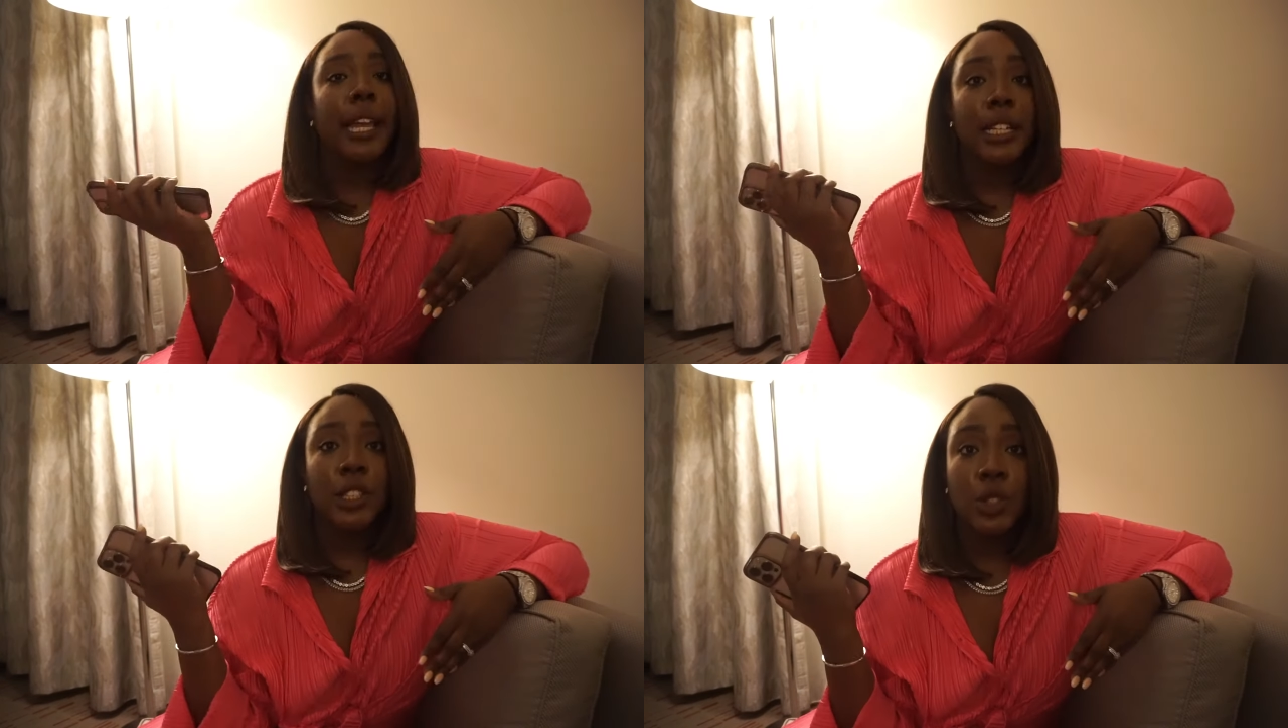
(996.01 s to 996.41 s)

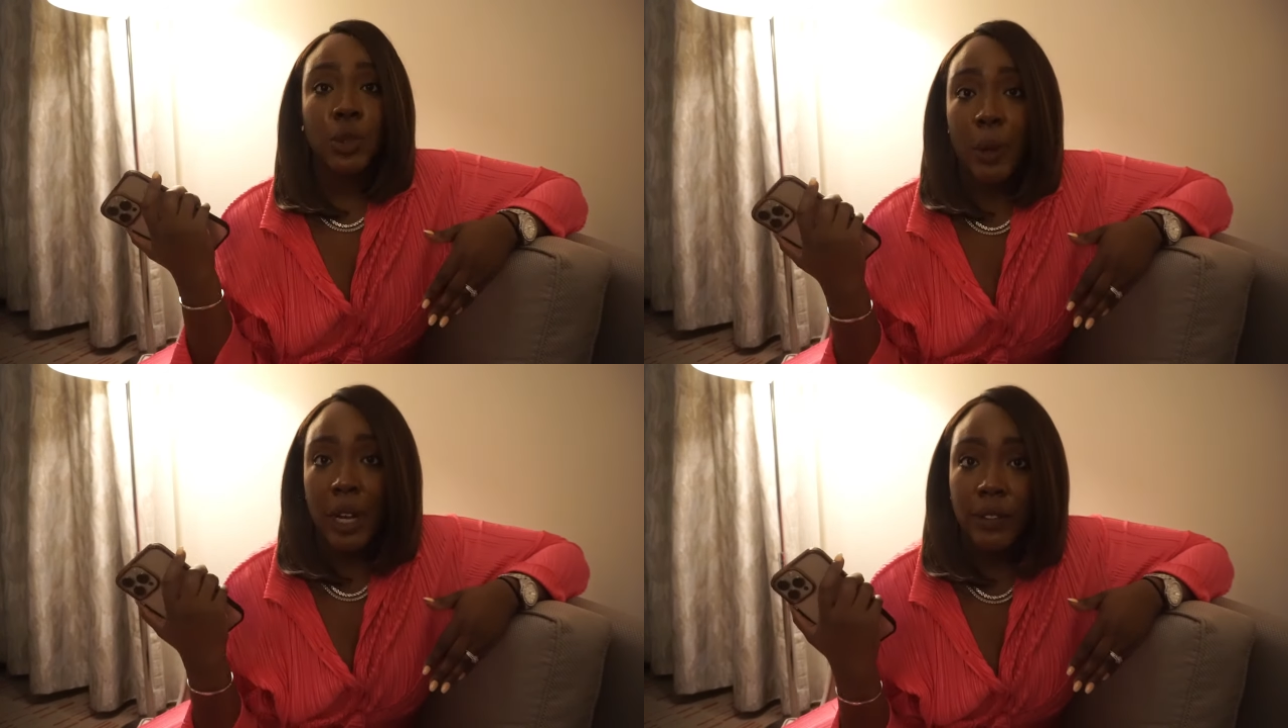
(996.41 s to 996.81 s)
It is
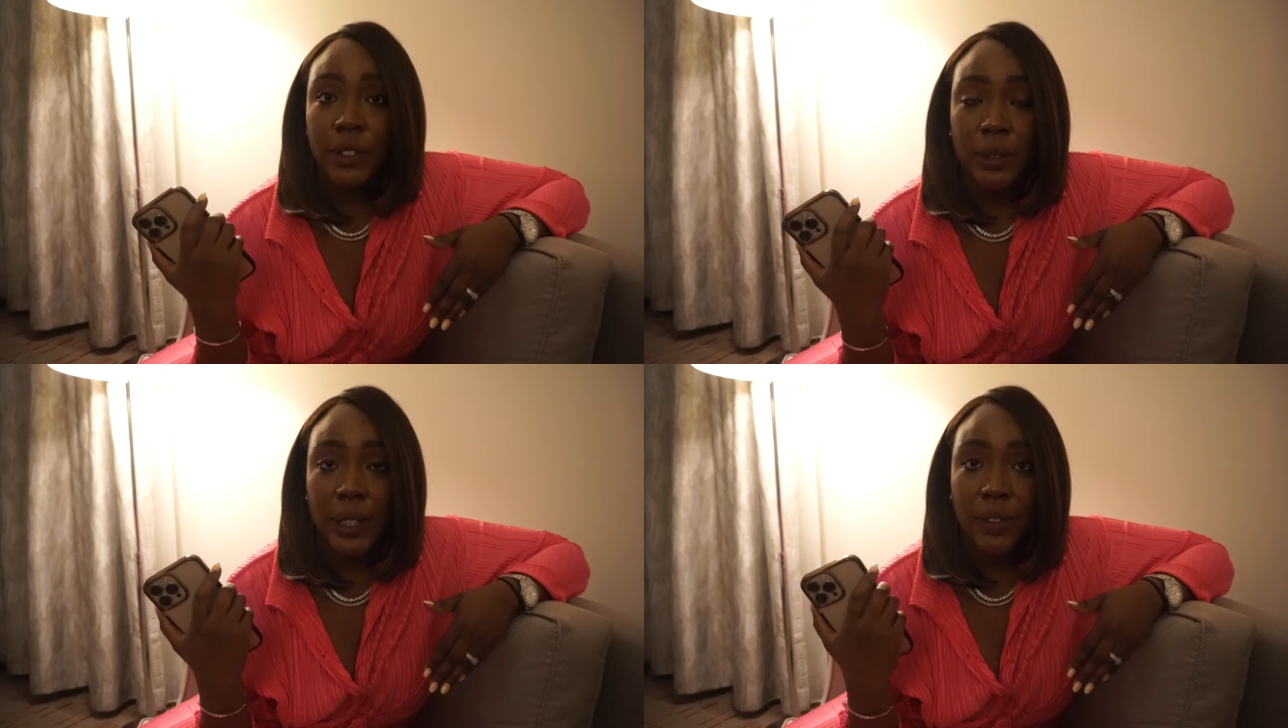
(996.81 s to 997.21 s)

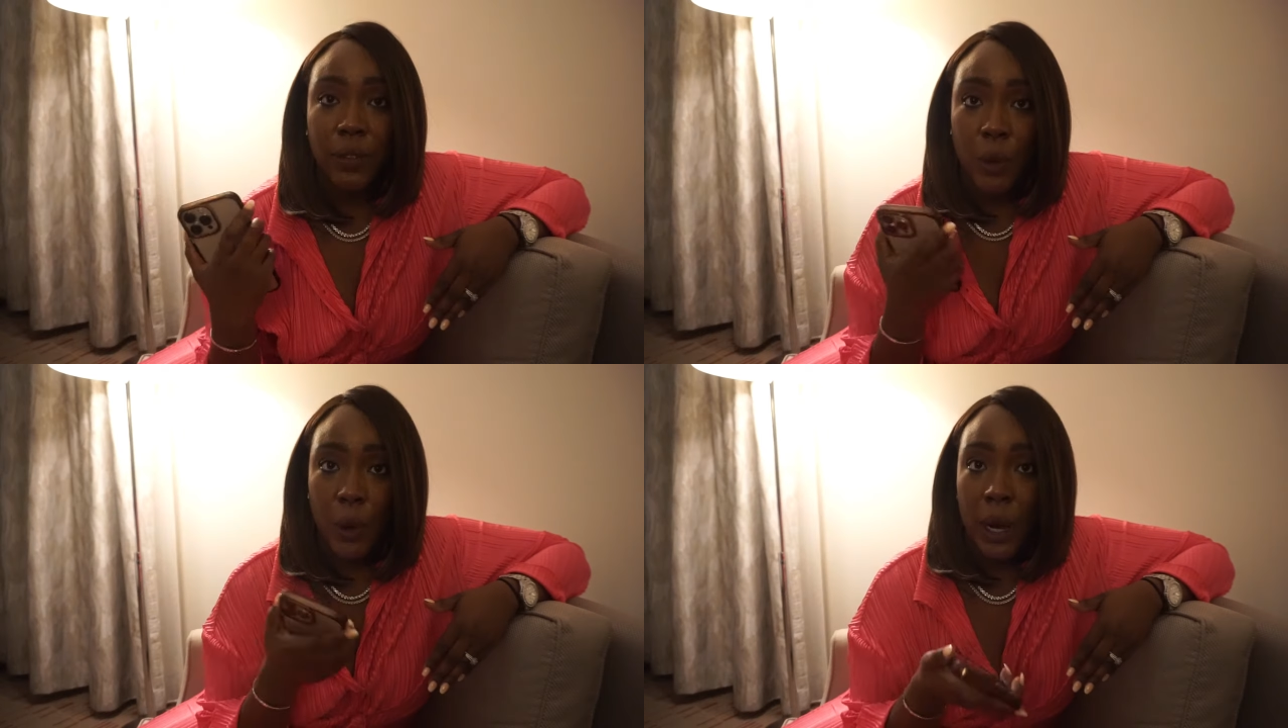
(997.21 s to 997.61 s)

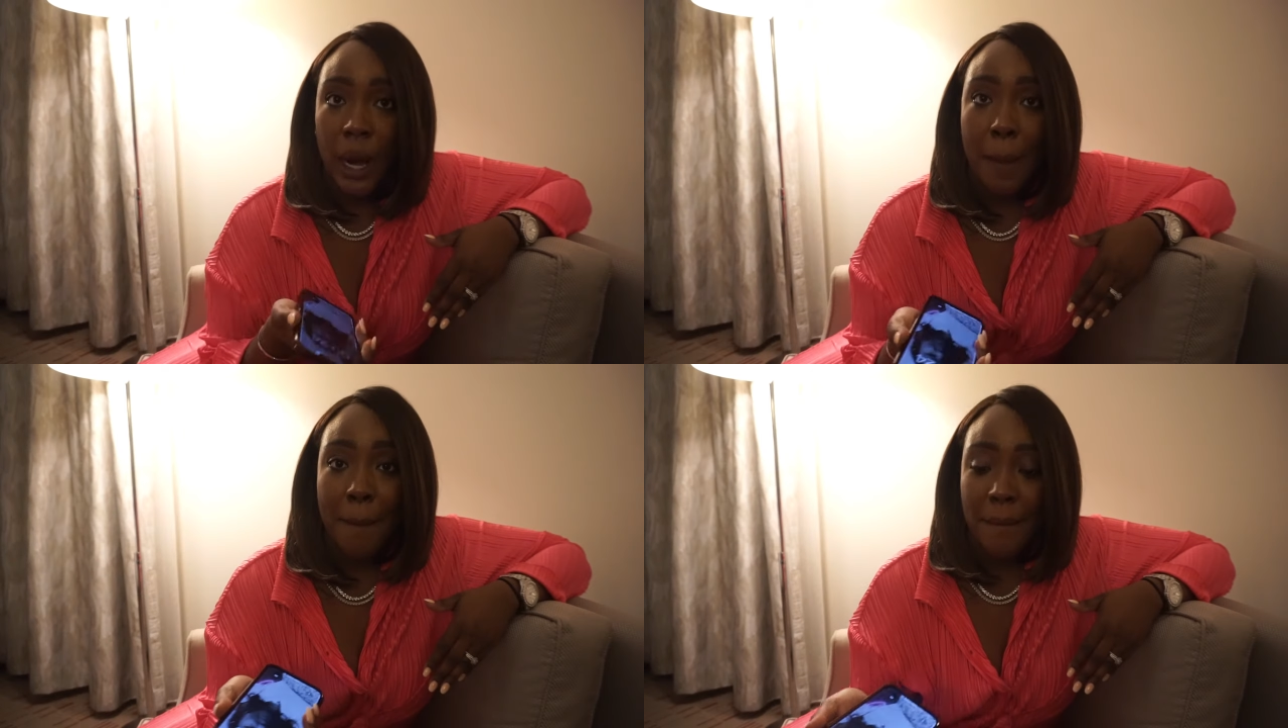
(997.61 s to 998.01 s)

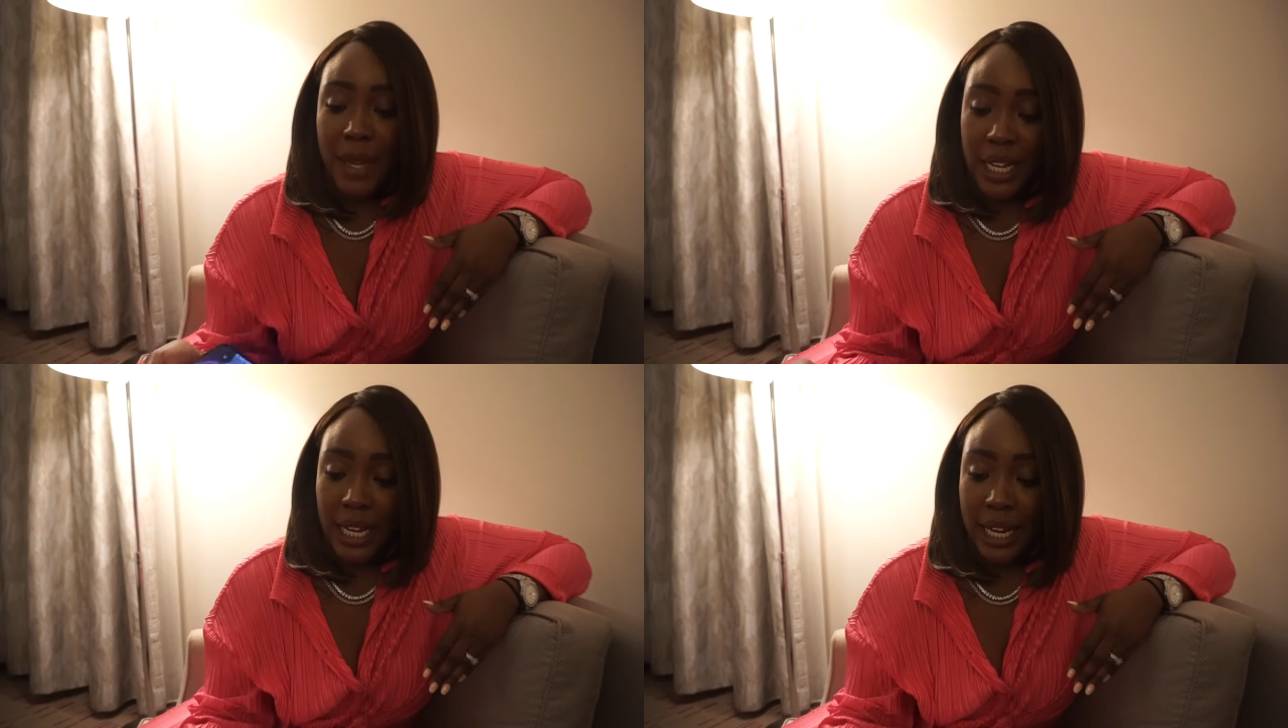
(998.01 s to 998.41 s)
12:24
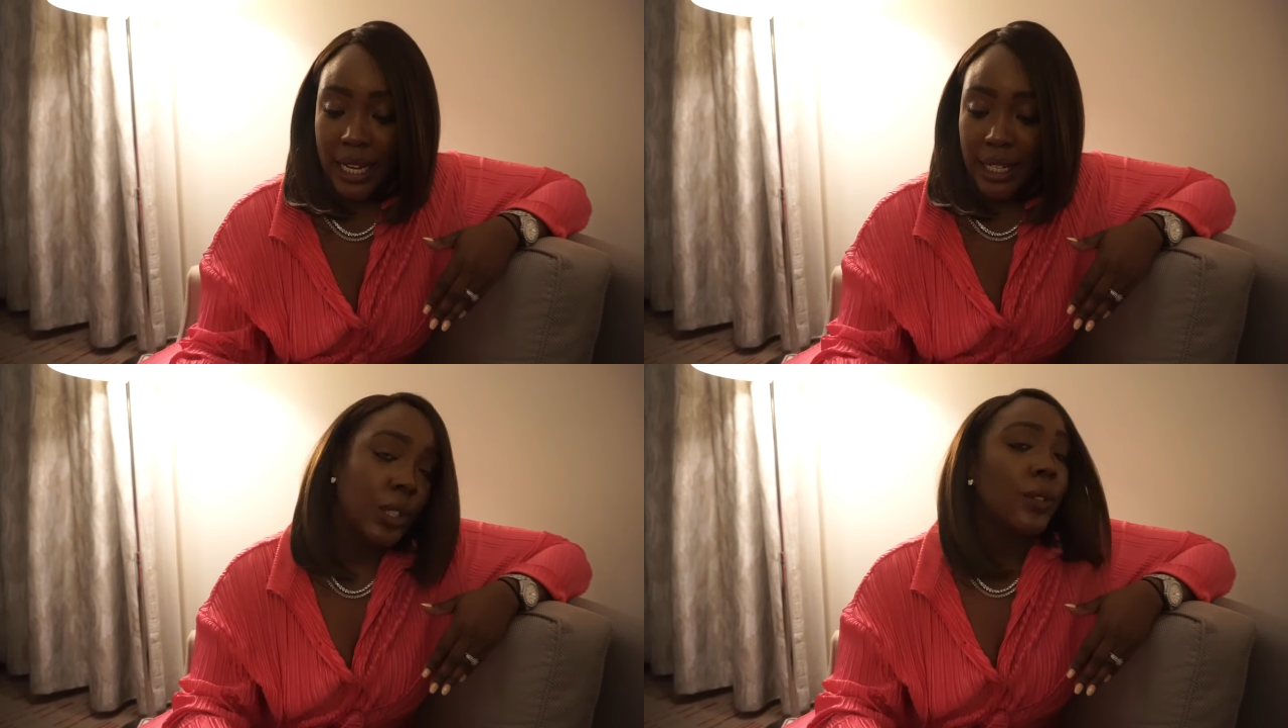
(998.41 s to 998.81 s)
midnight,